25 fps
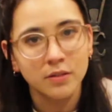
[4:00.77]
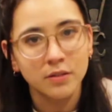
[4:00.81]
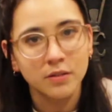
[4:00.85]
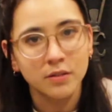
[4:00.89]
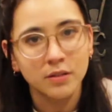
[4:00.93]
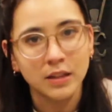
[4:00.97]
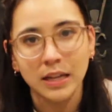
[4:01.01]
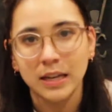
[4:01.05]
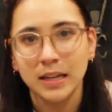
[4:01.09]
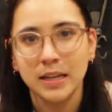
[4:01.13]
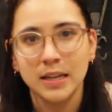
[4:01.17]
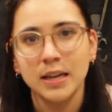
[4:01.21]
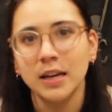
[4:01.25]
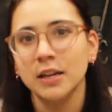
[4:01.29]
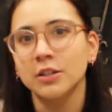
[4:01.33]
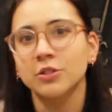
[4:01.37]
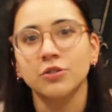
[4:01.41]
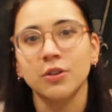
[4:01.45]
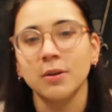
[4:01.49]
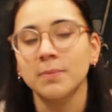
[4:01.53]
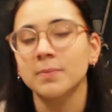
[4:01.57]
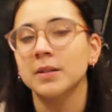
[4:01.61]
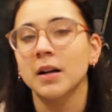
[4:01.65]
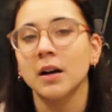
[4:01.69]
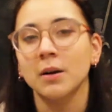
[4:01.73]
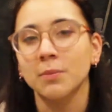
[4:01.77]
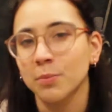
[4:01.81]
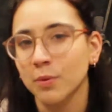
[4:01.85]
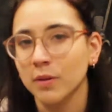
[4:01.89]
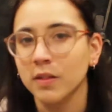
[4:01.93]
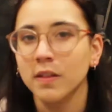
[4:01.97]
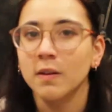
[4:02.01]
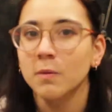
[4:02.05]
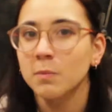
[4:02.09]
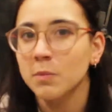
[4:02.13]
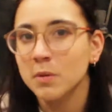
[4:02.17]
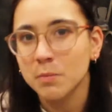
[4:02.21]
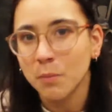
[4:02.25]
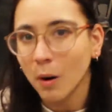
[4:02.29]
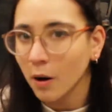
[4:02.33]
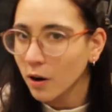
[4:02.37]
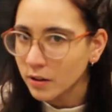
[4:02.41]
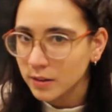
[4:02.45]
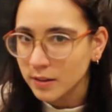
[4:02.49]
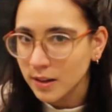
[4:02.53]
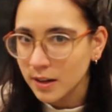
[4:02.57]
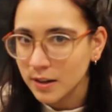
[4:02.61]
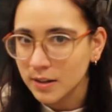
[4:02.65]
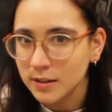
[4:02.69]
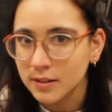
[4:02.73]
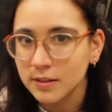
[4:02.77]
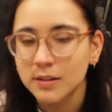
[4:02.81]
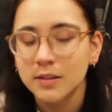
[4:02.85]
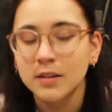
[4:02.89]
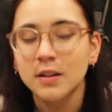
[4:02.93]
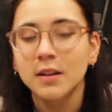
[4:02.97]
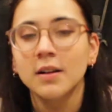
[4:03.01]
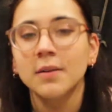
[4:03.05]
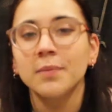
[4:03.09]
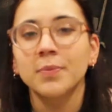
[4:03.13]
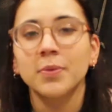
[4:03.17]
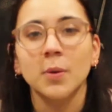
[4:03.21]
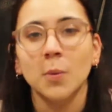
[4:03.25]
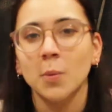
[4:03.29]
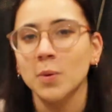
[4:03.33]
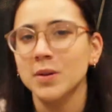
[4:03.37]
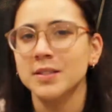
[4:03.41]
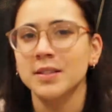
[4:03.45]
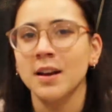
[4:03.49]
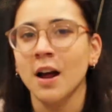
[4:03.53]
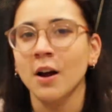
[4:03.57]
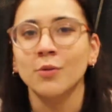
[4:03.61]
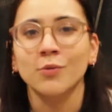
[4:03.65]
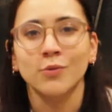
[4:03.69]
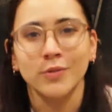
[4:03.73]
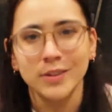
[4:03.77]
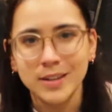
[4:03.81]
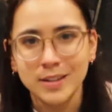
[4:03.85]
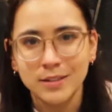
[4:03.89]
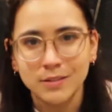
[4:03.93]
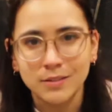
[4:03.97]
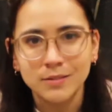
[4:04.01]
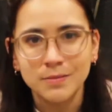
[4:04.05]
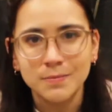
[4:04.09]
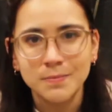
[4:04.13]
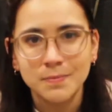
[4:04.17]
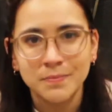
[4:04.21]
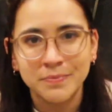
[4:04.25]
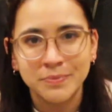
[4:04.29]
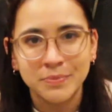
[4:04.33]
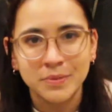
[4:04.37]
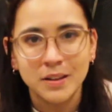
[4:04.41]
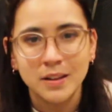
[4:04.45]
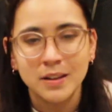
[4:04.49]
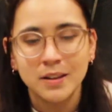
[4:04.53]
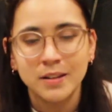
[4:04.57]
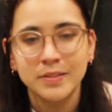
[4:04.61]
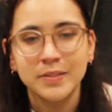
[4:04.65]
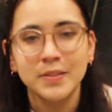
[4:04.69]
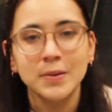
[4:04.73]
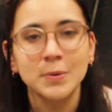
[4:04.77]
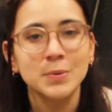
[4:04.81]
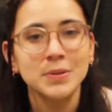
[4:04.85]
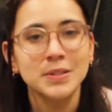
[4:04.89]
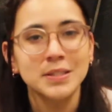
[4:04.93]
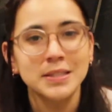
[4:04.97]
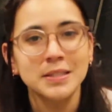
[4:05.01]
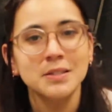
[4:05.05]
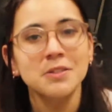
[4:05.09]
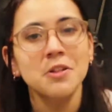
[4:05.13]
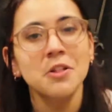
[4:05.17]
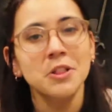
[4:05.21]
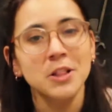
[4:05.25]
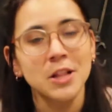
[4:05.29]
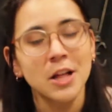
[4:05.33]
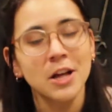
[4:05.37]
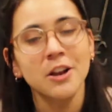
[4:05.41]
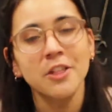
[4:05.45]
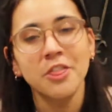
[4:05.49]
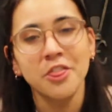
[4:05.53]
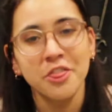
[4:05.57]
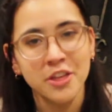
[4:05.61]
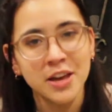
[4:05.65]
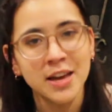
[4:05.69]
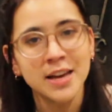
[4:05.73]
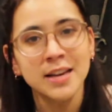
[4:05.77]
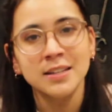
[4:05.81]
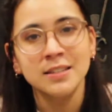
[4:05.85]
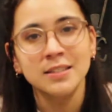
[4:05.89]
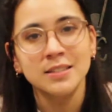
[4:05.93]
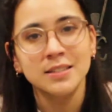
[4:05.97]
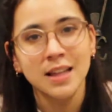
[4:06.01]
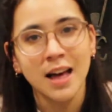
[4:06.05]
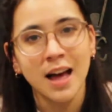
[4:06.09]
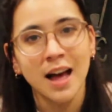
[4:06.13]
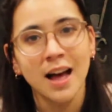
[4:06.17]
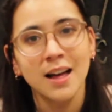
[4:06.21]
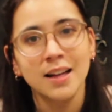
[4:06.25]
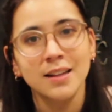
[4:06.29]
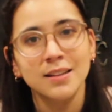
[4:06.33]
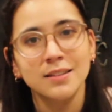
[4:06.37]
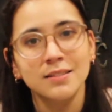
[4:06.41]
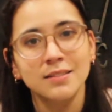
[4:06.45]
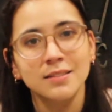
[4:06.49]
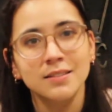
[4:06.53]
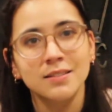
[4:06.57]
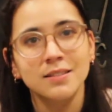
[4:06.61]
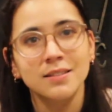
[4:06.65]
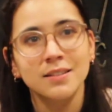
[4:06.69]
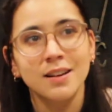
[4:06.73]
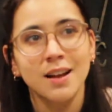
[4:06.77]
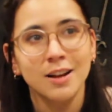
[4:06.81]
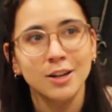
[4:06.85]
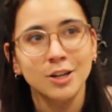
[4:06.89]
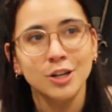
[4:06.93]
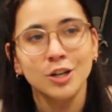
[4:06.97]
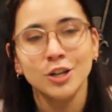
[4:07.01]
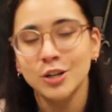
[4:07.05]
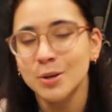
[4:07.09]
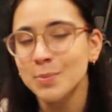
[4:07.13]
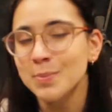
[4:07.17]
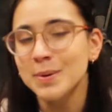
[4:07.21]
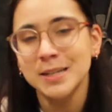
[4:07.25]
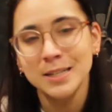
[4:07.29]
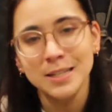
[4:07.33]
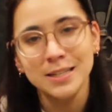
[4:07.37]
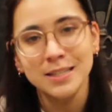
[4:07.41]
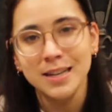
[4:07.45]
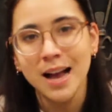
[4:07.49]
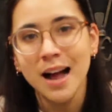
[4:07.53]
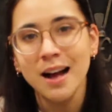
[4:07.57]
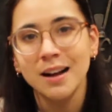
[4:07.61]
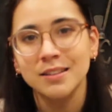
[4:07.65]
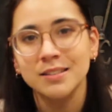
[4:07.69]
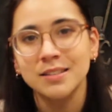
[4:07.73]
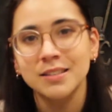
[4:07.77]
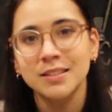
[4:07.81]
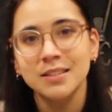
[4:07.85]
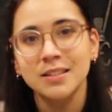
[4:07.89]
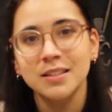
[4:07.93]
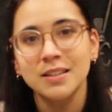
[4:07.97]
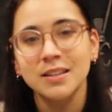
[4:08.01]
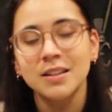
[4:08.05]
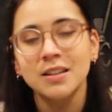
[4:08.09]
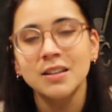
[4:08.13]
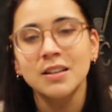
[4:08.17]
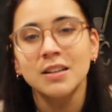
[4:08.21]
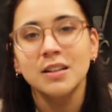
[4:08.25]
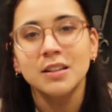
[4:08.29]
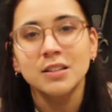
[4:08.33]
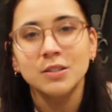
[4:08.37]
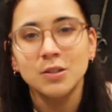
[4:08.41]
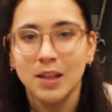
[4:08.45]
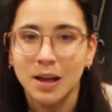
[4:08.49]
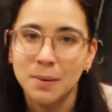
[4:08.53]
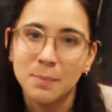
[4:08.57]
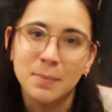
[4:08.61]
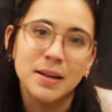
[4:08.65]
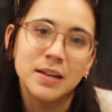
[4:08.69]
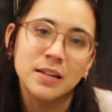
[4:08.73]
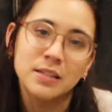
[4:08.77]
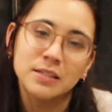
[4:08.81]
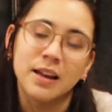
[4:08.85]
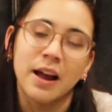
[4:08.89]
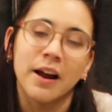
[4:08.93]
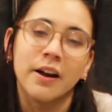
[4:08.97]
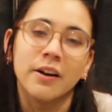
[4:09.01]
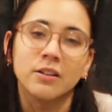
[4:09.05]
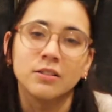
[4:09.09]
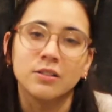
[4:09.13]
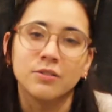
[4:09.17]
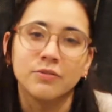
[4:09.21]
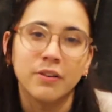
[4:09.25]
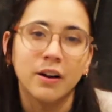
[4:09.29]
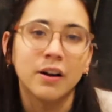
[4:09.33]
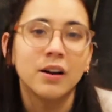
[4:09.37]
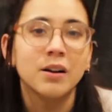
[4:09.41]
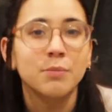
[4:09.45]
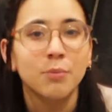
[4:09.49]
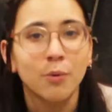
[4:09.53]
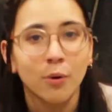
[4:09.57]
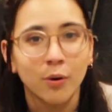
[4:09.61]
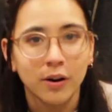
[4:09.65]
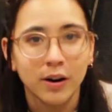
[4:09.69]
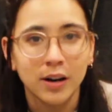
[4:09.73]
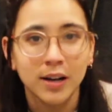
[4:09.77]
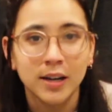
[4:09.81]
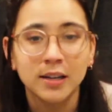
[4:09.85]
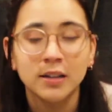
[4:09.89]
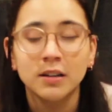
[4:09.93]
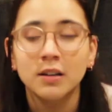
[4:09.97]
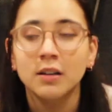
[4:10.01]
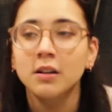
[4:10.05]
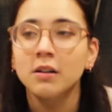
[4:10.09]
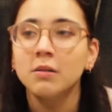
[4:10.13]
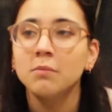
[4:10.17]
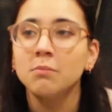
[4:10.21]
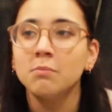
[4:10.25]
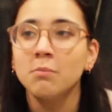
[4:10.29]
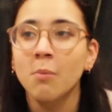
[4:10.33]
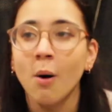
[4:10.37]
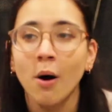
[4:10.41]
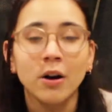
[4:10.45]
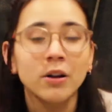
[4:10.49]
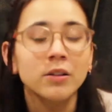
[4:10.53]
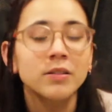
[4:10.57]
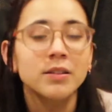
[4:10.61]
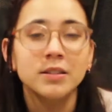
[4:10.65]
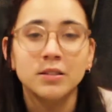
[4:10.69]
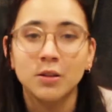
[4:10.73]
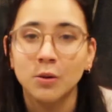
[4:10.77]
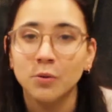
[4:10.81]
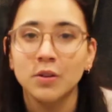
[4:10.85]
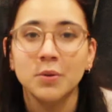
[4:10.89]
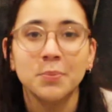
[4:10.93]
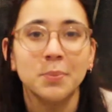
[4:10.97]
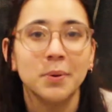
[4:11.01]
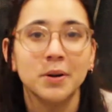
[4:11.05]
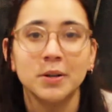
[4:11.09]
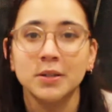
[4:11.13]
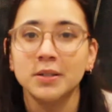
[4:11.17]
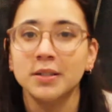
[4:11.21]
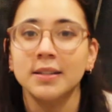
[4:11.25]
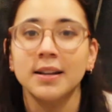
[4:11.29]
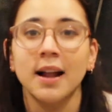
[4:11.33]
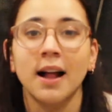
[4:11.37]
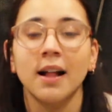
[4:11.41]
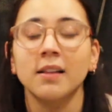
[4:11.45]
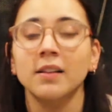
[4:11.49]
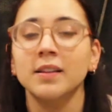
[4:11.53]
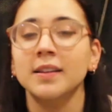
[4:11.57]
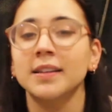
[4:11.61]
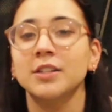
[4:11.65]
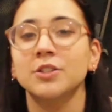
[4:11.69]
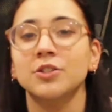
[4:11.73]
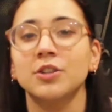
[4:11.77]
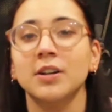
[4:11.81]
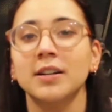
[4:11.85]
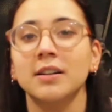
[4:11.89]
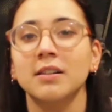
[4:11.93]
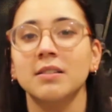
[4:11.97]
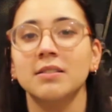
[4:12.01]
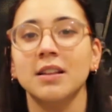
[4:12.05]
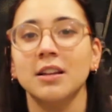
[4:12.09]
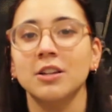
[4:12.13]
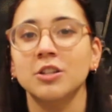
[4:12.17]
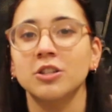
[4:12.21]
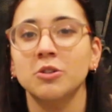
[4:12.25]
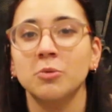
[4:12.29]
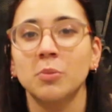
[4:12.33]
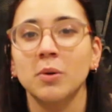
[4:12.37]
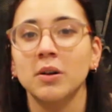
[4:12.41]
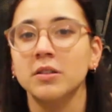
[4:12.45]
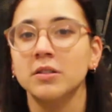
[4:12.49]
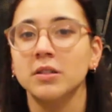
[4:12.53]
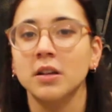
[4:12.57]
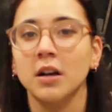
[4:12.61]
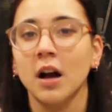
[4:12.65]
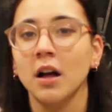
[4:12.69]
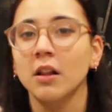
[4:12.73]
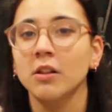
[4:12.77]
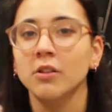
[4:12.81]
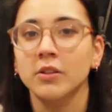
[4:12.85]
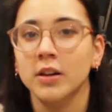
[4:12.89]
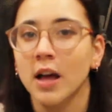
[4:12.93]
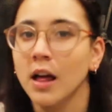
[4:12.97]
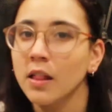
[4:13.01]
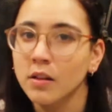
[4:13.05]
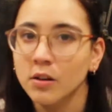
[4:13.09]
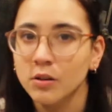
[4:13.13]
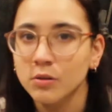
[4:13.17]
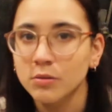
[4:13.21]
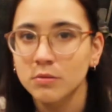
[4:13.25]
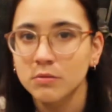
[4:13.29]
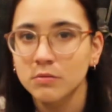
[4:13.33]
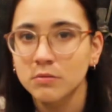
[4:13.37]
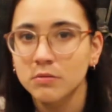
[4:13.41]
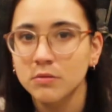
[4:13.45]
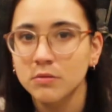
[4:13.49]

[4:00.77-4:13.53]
that he had dreamt up with him and Marley was not real, there was still a lot of things that could have been discussed. So that made his character very boring. Marley's only personality trait is that she wears the color yellow.